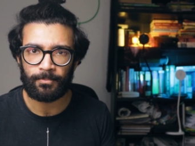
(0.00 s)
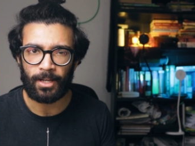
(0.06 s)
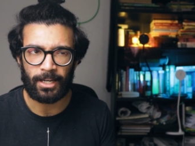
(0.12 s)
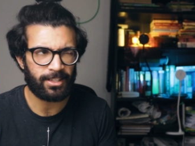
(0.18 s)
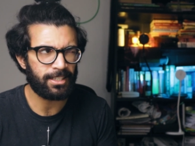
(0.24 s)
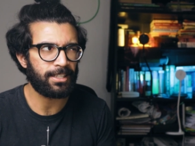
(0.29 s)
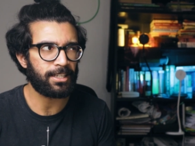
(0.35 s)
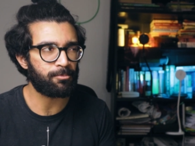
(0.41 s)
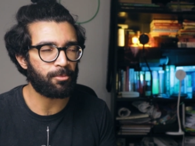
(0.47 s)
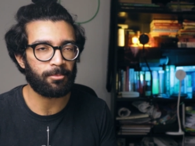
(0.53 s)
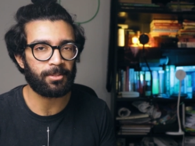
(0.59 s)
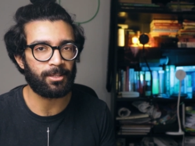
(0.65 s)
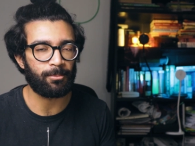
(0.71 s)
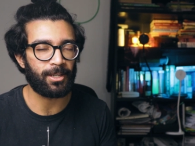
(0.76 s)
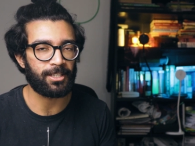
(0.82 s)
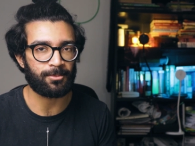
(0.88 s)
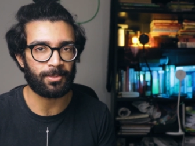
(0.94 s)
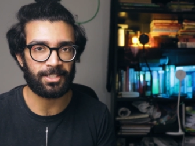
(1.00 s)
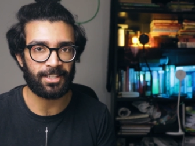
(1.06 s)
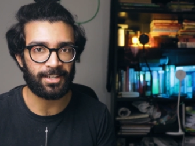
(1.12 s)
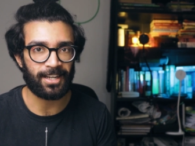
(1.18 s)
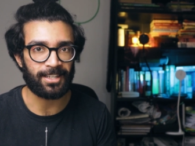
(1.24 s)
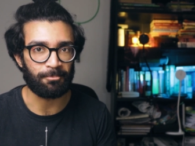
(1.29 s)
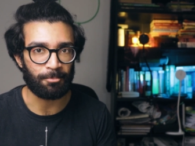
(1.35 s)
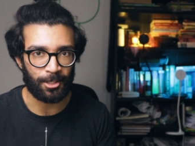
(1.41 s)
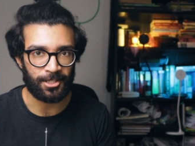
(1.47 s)
I think that's probably the best way that
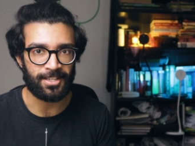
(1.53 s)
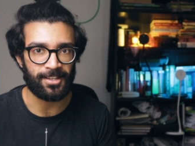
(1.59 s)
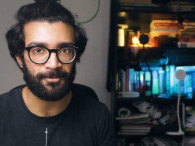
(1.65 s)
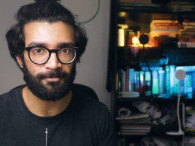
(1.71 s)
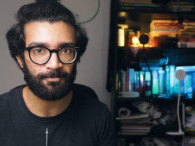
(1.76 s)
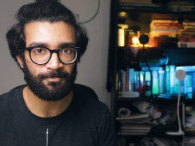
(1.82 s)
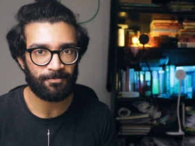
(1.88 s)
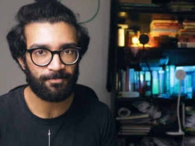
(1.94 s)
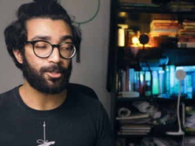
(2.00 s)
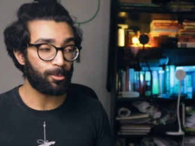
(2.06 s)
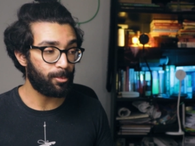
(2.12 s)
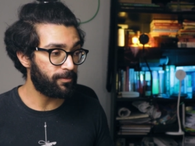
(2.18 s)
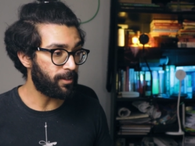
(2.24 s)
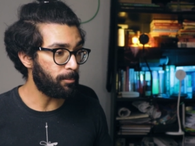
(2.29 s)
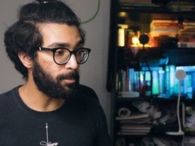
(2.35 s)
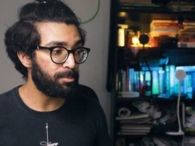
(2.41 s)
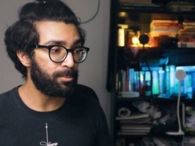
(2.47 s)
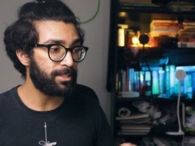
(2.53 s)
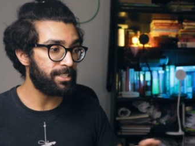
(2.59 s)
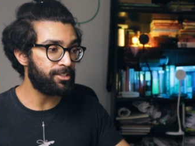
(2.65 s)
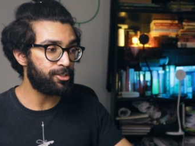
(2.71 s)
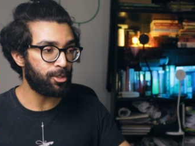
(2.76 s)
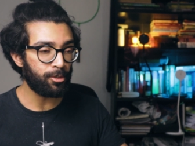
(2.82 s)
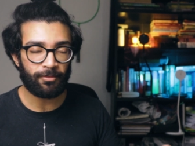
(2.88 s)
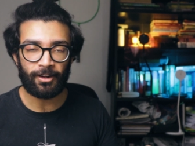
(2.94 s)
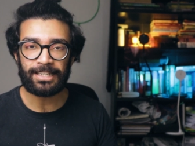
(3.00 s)
I can put it. And so we've come up with
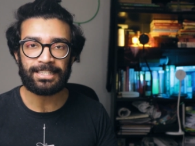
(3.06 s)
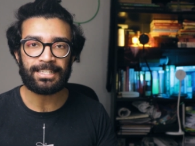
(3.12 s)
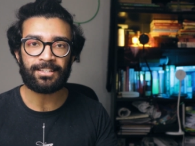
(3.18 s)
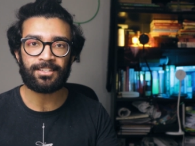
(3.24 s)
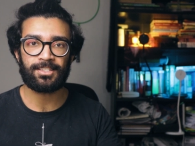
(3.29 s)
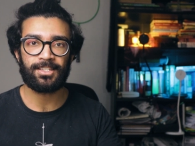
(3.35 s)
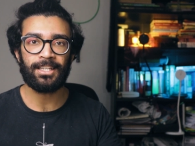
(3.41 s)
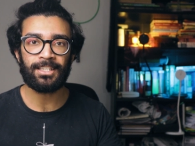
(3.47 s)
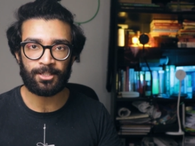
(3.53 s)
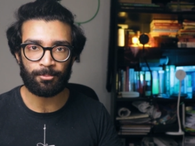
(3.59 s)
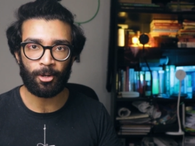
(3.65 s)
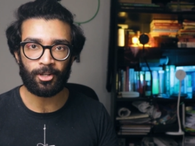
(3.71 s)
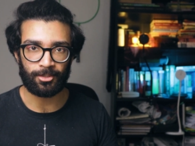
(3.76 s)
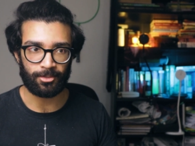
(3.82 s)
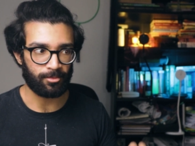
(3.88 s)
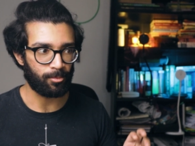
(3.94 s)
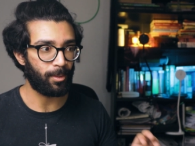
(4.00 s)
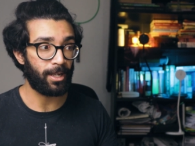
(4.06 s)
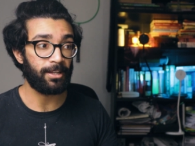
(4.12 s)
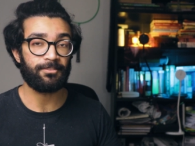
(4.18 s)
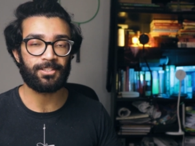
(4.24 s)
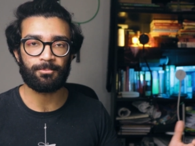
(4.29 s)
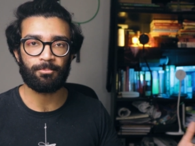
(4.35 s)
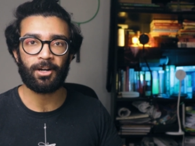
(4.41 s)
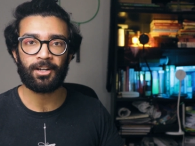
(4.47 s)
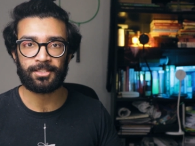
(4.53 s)
these two very distinct models:
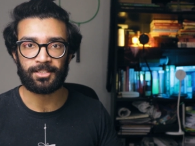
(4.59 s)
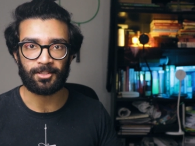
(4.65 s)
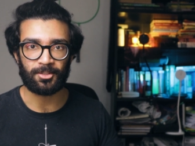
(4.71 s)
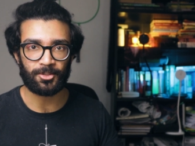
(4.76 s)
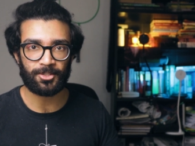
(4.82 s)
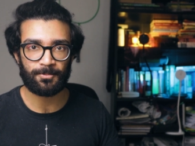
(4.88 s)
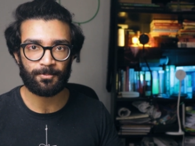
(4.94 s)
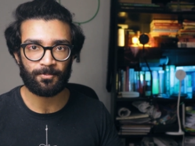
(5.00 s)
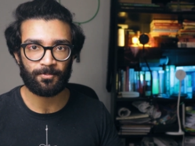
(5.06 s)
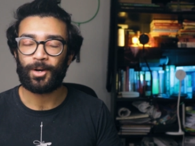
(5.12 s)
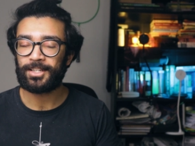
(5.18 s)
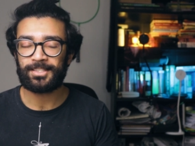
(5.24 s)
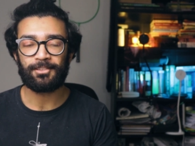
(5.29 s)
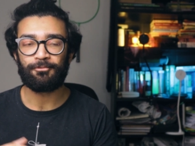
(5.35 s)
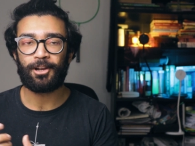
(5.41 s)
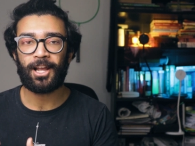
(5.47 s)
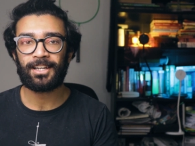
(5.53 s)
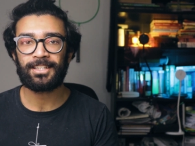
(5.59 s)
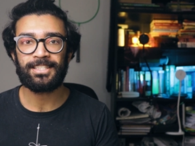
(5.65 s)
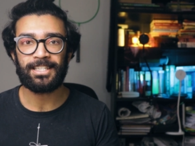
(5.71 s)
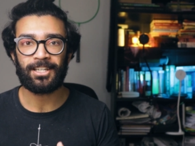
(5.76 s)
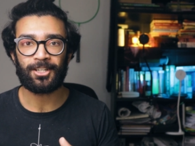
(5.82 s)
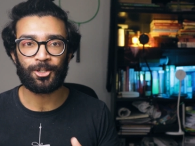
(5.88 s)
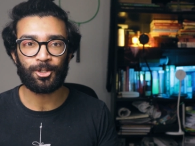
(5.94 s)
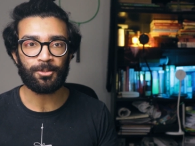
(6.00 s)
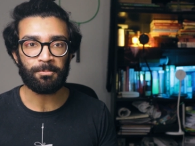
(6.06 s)
waves and particles, whereas in
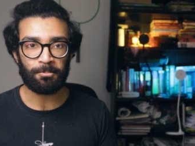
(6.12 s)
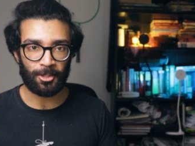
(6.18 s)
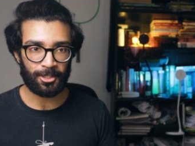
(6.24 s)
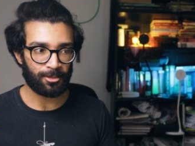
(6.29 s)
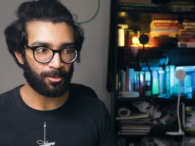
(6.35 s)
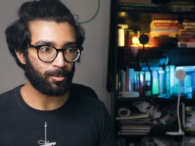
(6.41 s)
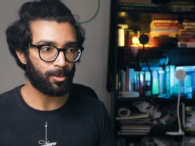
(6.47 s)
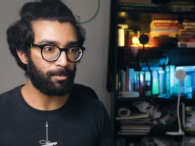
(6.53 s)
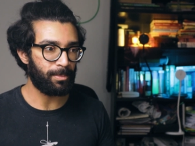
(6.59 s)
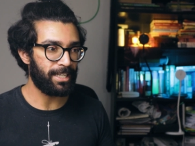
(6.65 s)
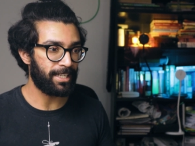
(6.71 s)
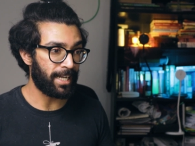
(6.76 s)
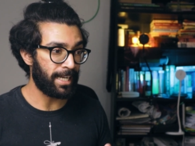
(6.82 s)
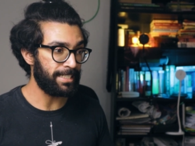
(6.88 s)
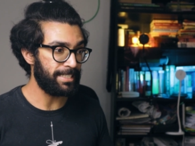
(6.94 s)
reality a good model would be an